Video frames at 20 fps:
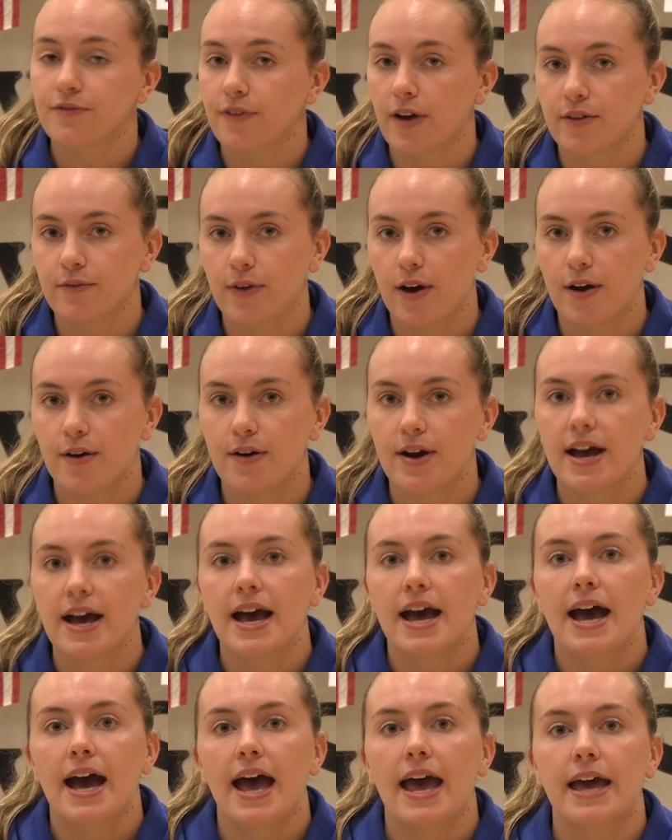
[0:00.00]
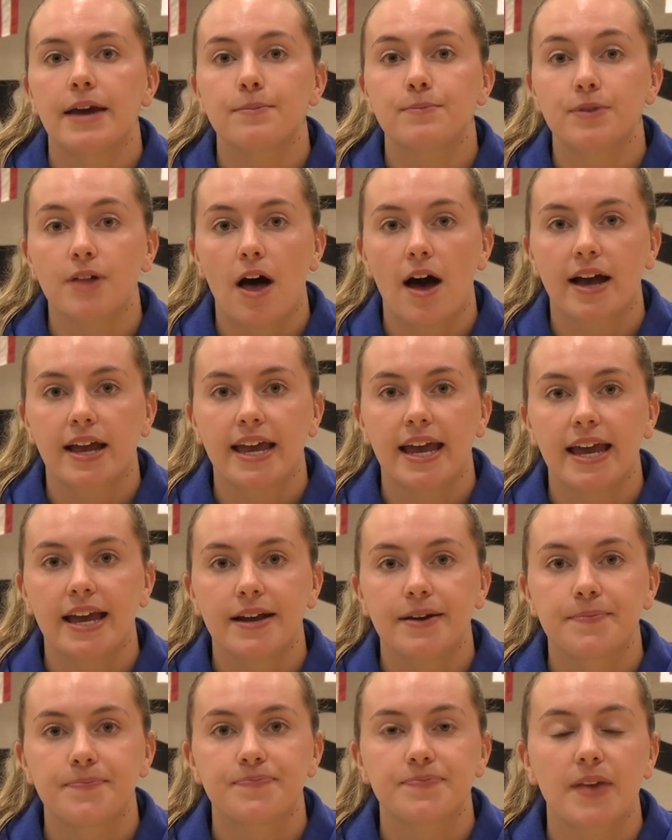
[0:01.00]
the front row and blocking
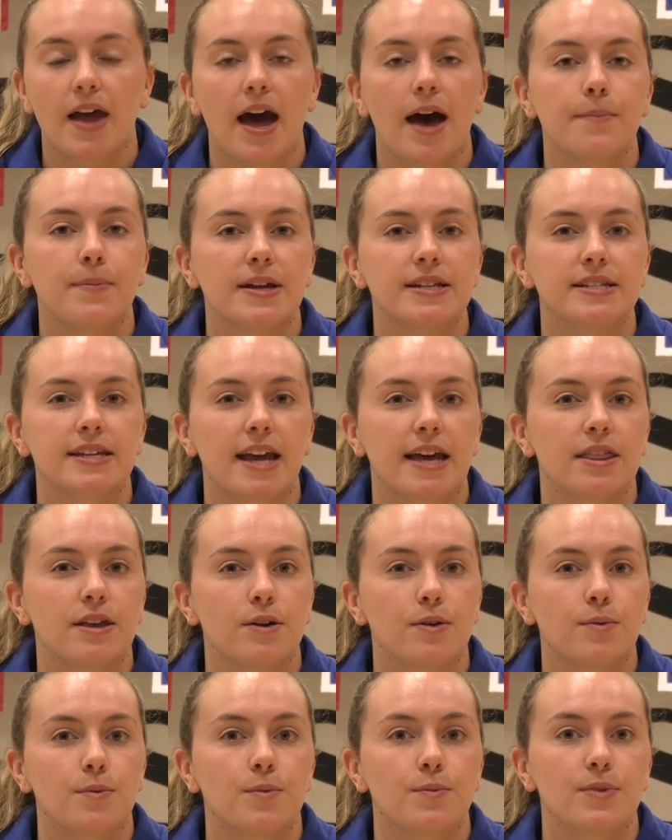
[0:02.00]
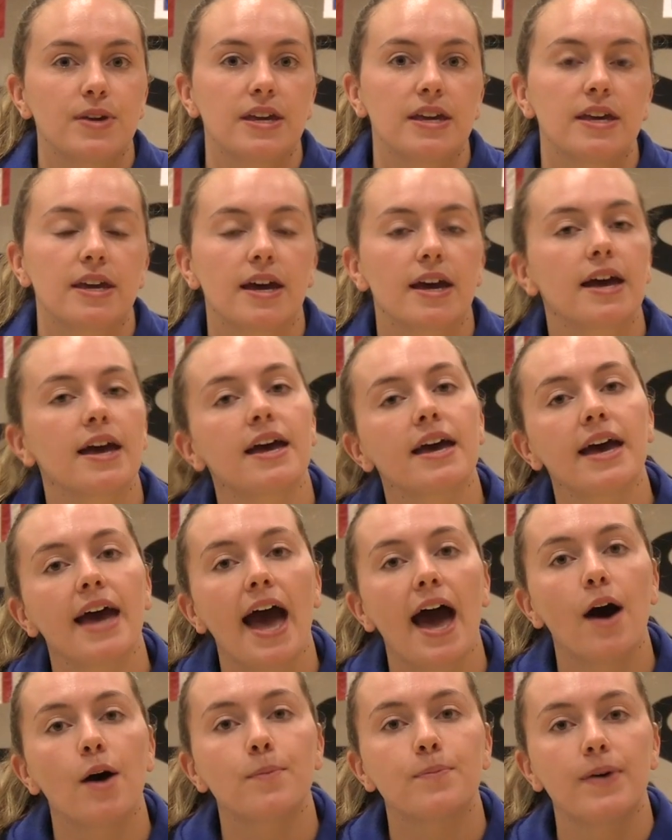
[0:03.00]
um, and together we
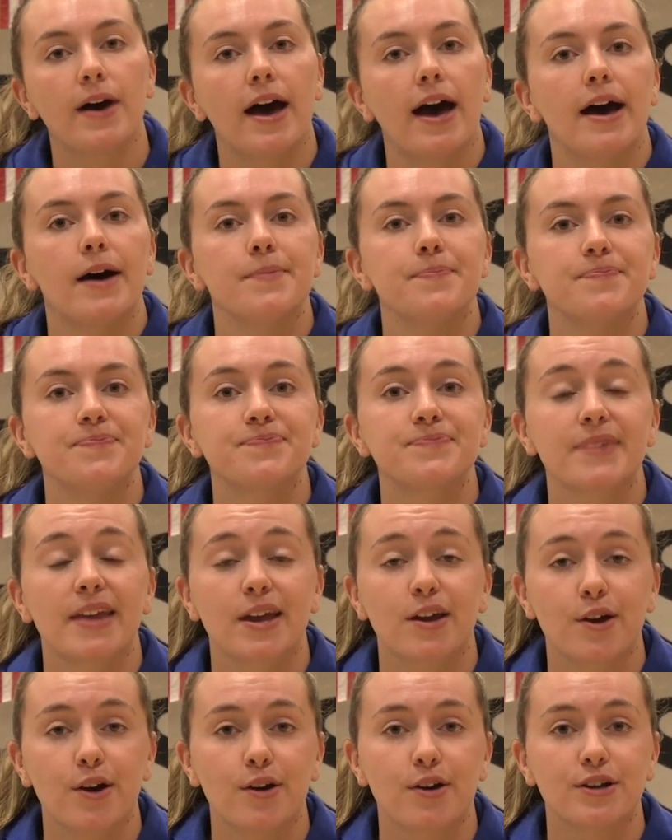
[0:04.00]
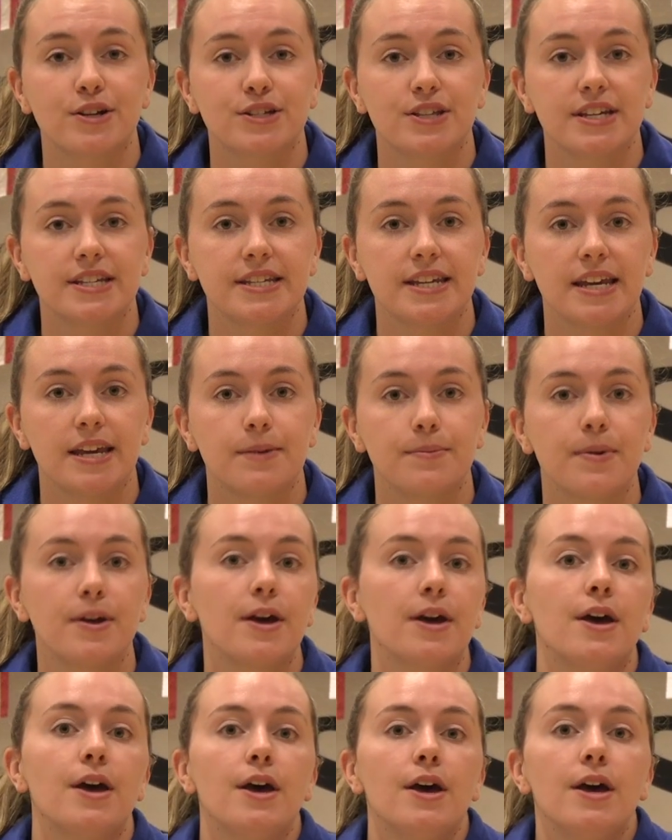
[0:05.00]
help um, encourage the team
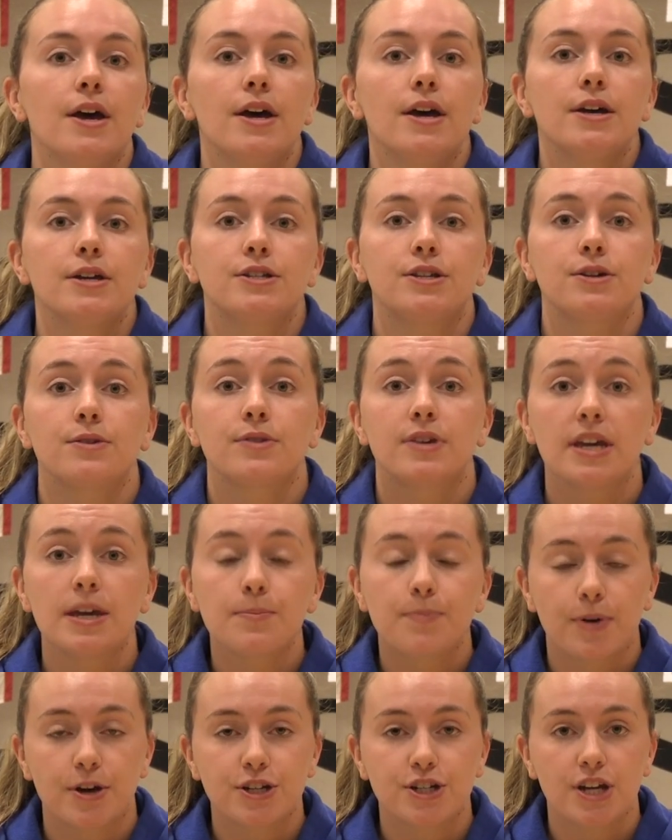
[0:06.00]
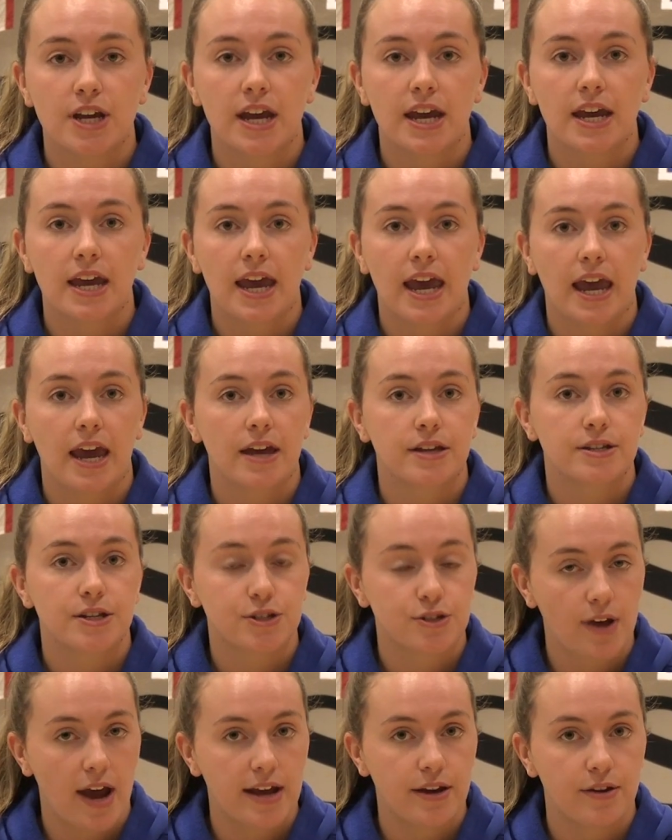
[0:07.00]
to keep pushing and to
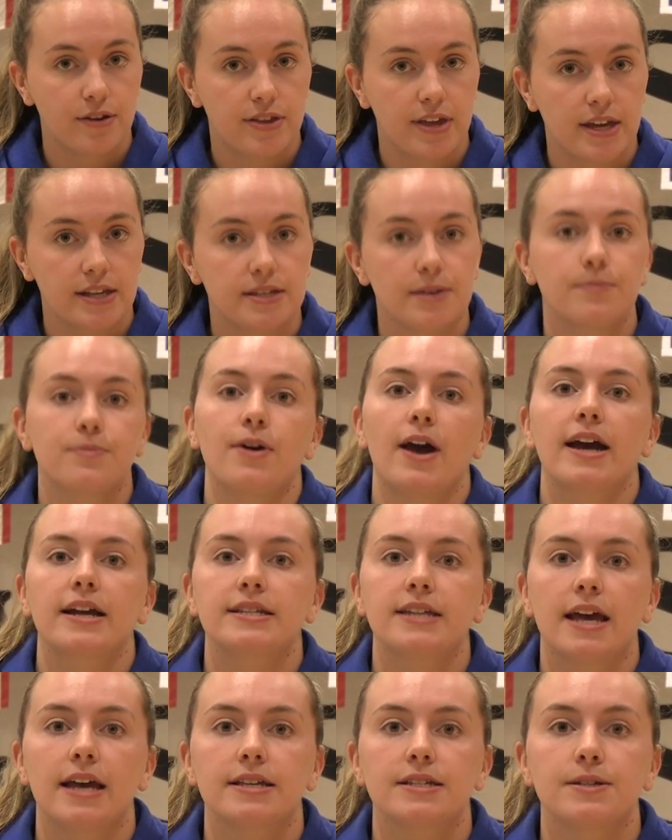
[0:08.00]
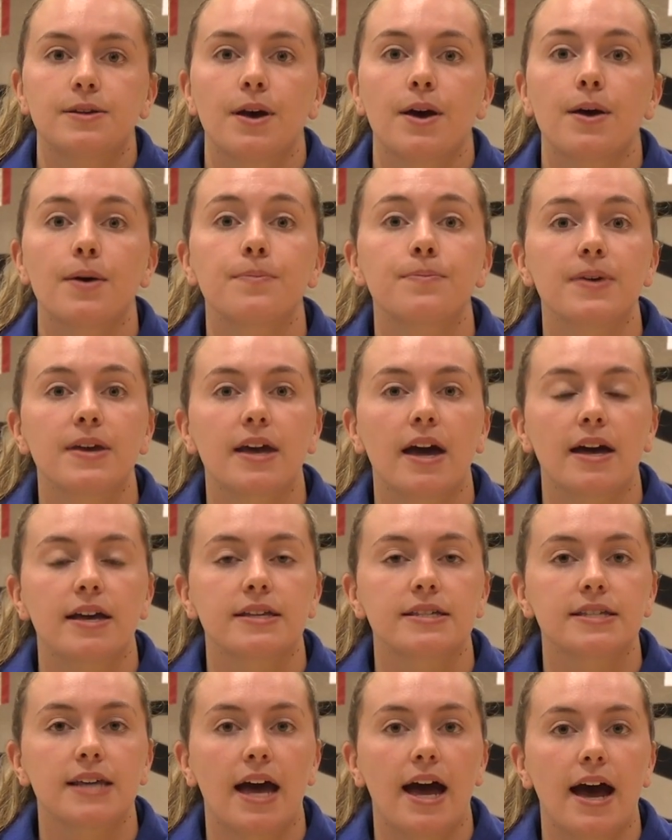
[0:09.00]
try new things in practice
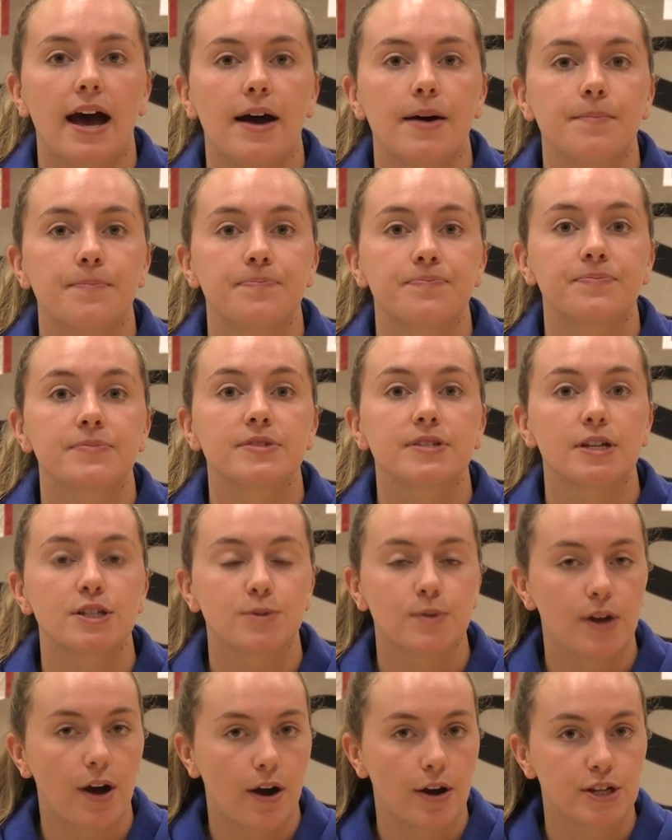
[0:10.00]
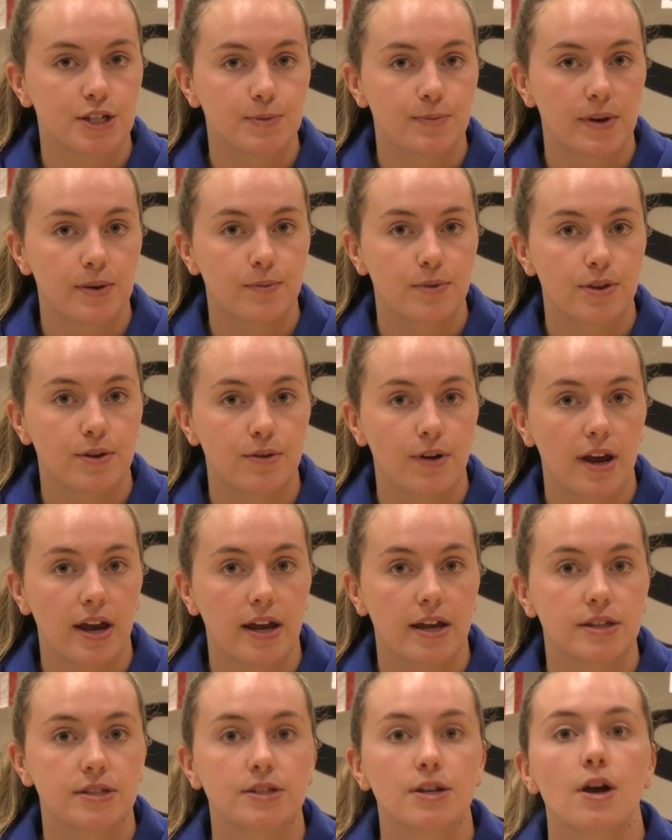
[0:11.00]
because um, since we are split with
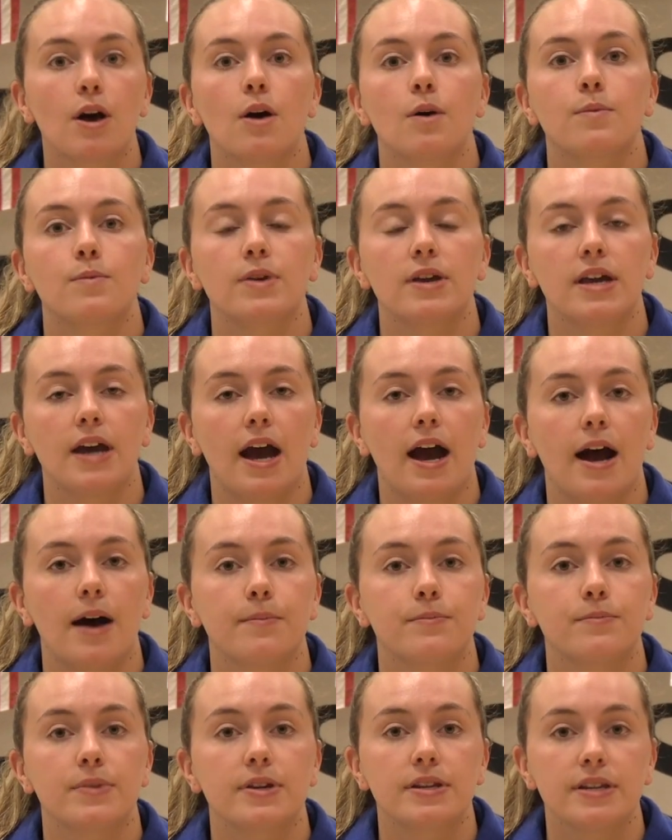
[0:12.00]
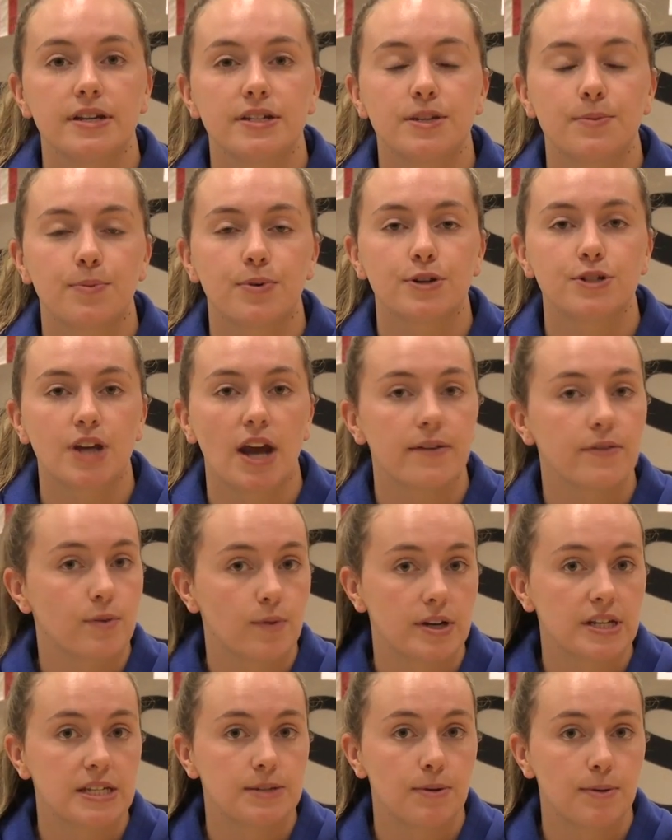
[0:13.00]
grades, we um, need to push
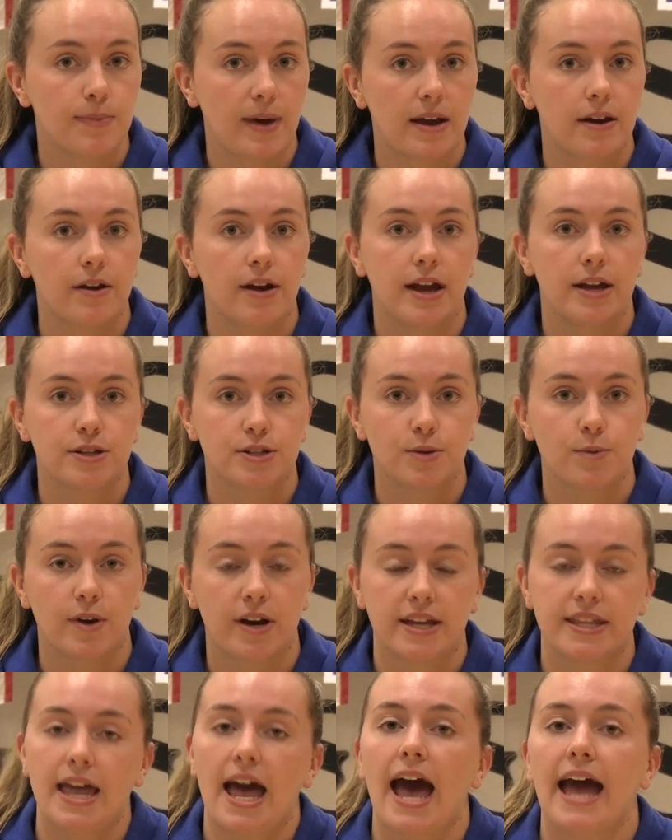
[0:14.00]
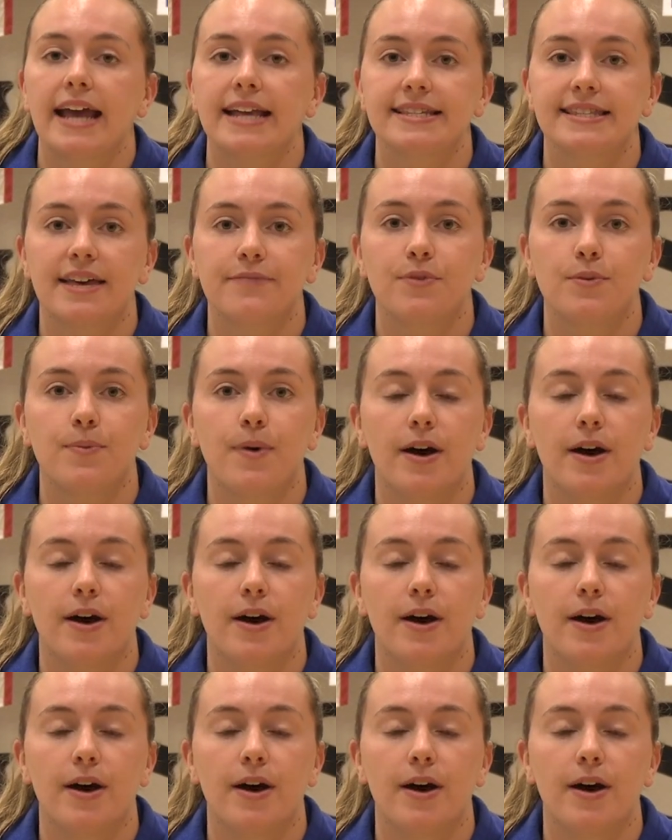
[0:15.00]
everyone to be better and to work at the highest level